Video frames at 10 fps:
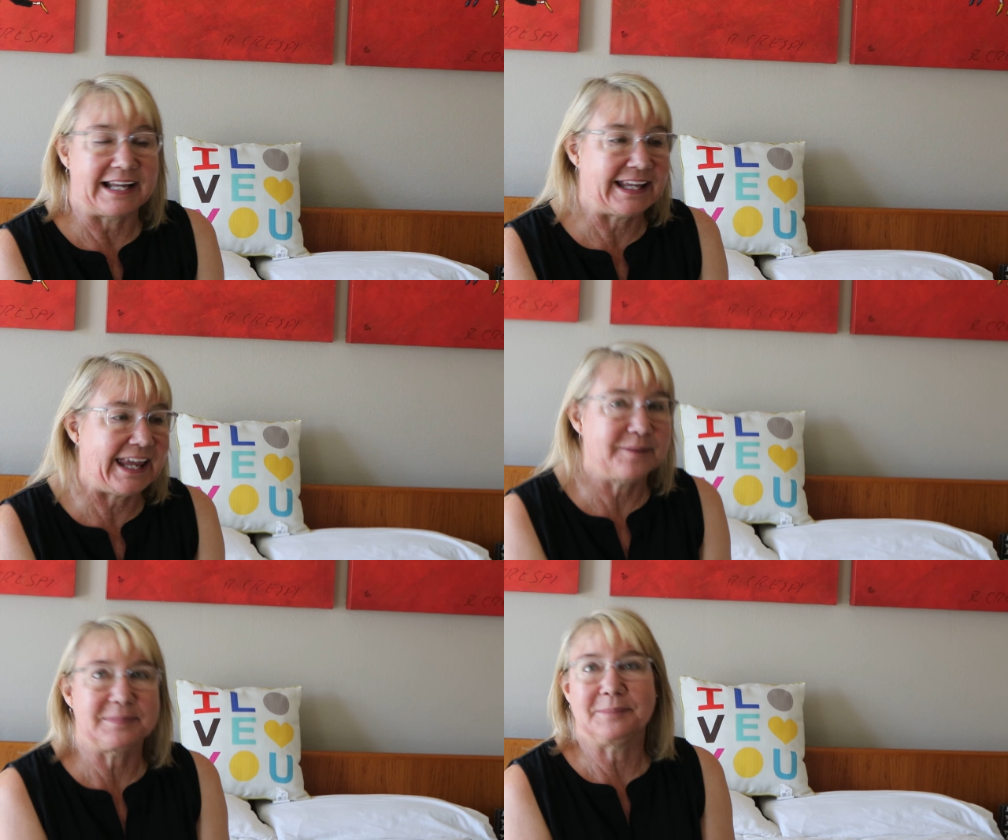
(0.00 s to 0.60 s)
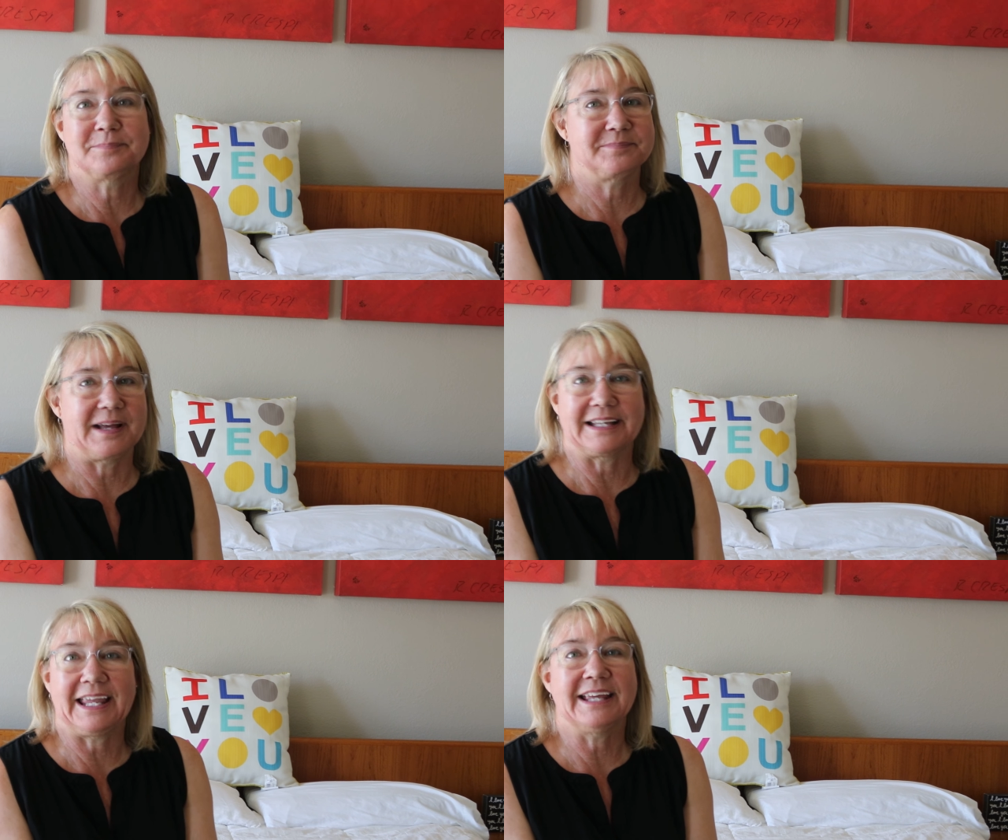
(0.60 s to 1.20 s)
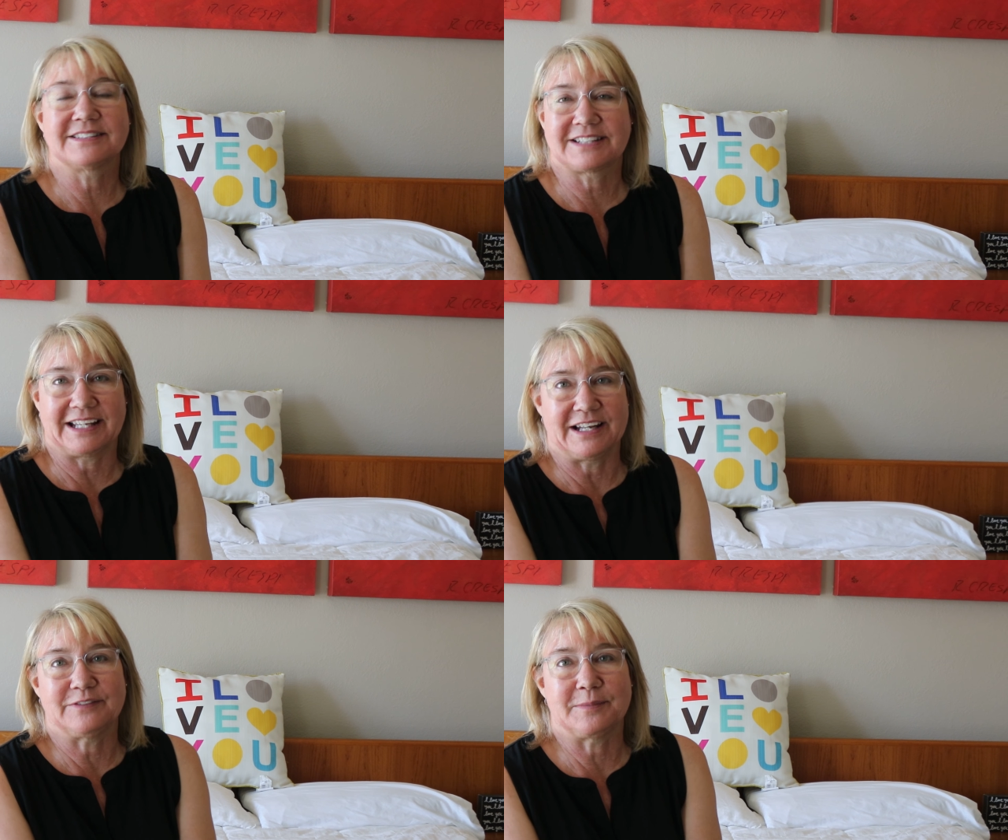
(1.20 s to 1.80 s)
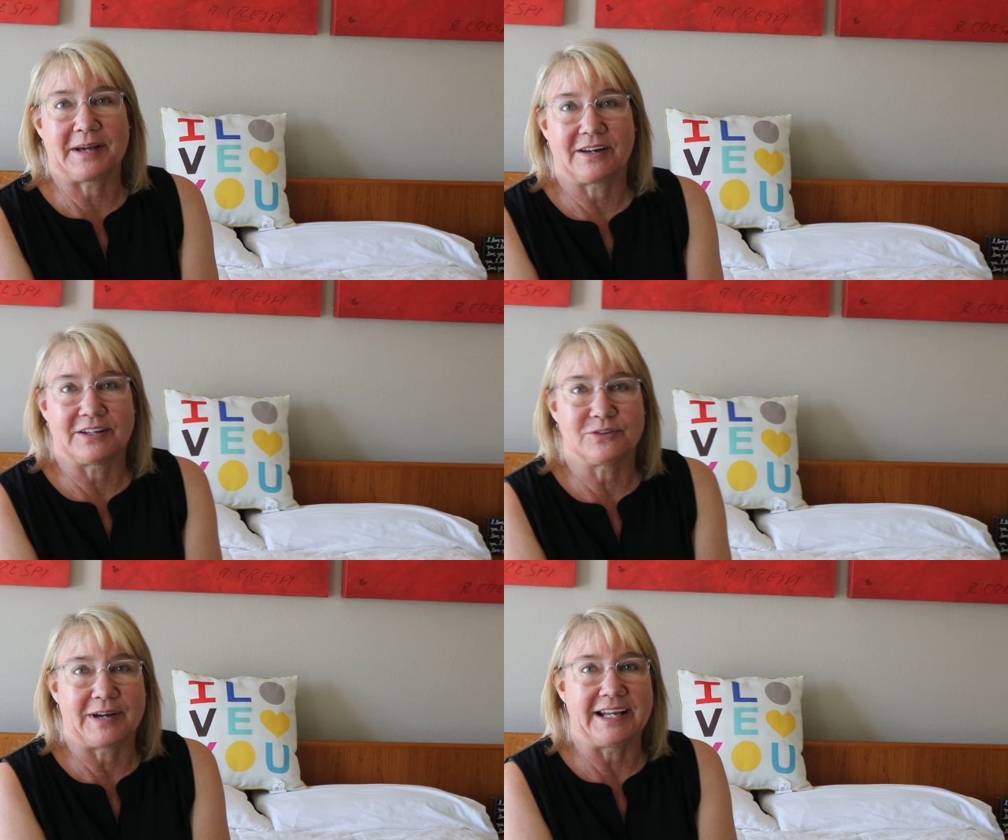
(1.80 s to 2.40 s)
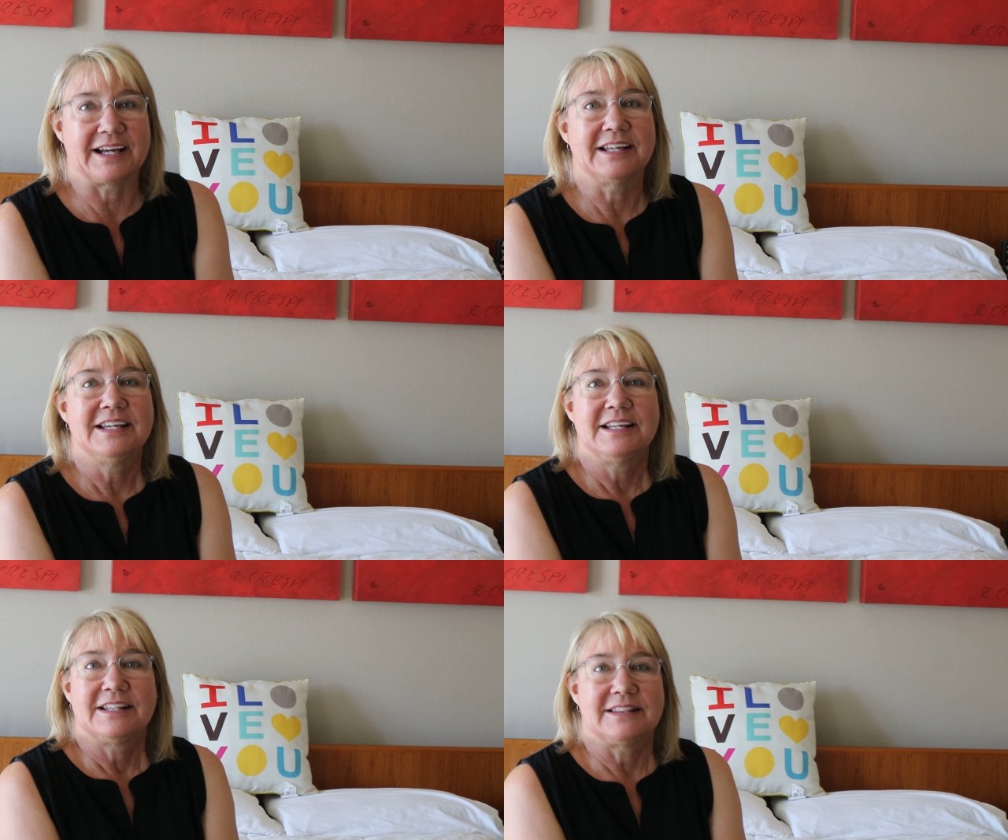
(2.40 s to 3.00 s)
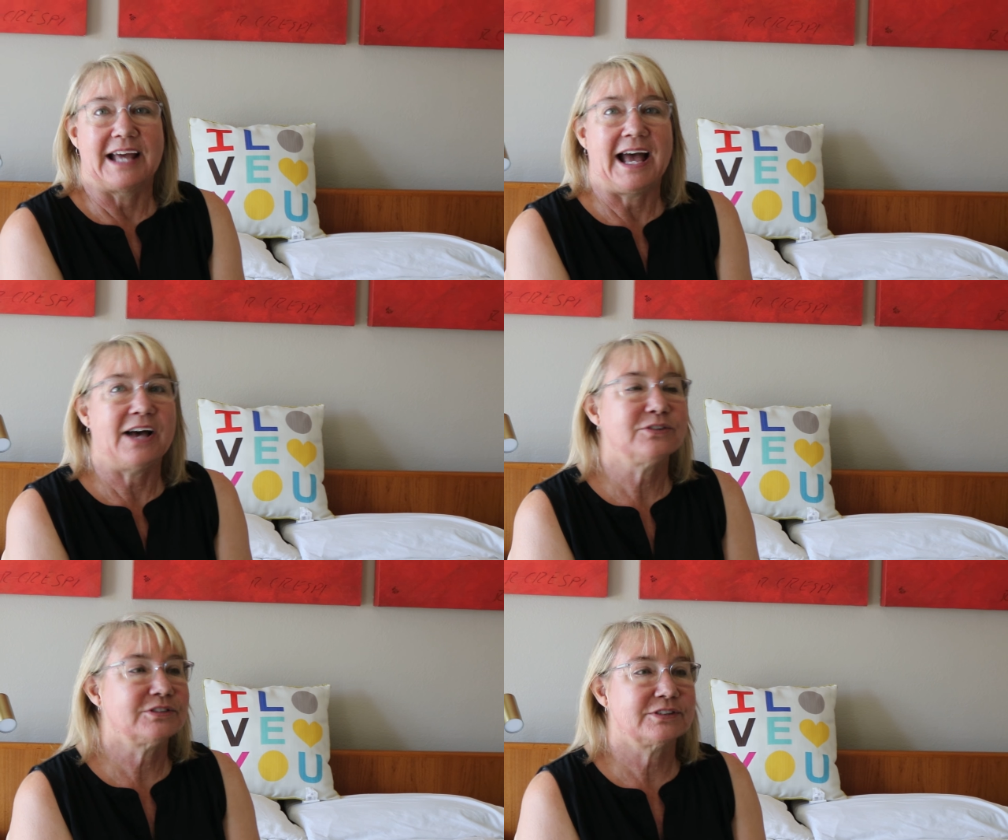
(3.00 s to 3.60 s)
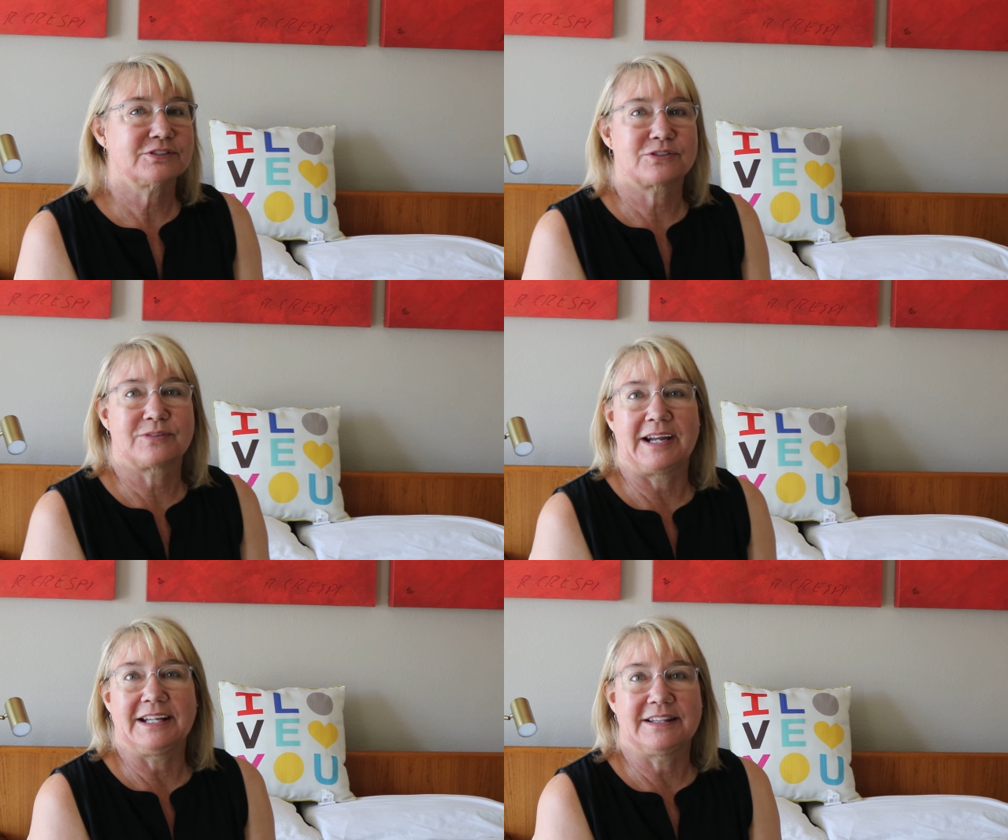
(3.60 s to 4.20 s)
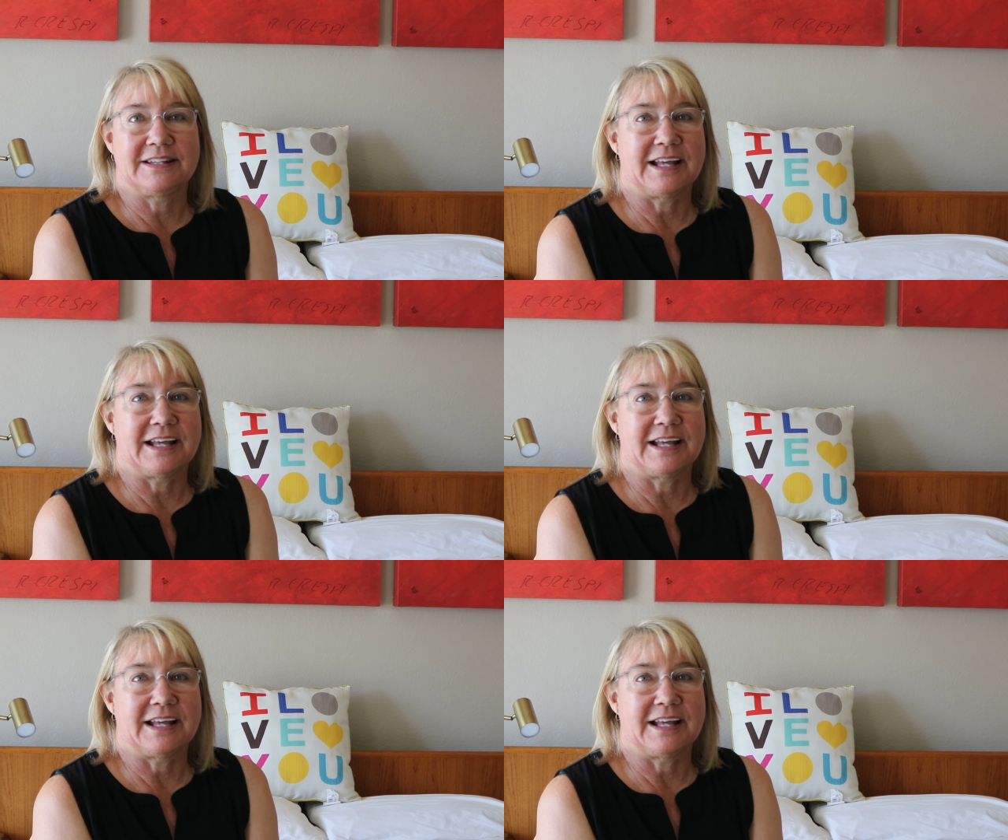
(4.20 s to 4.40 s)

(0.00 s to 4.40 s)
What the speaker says: I can't say enough about Andrea. The house looks great.